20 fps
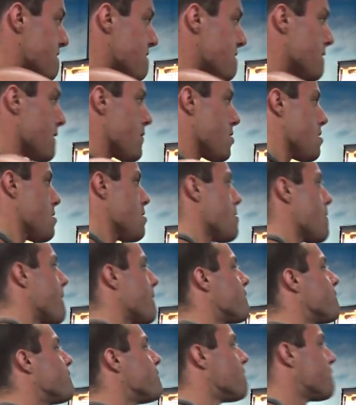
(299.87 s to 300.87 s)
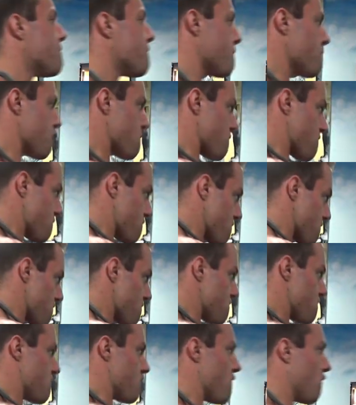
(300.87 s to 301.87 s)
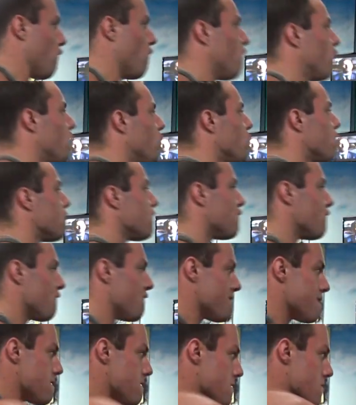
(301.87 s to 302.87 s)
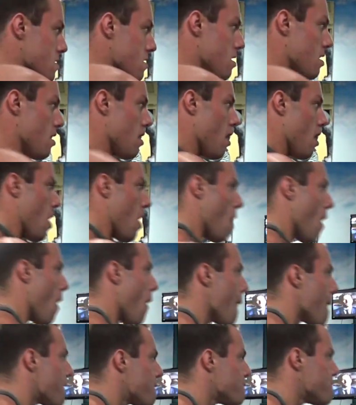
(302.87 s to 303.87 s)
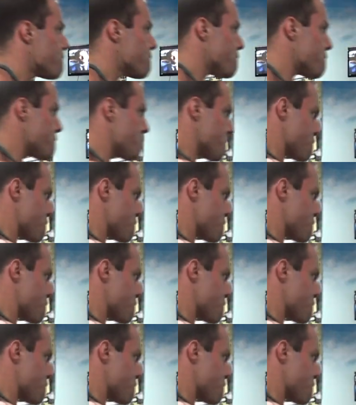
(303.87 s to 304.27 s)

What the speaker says: like I was talking earlier about the intra-workout shake, whenever our bodies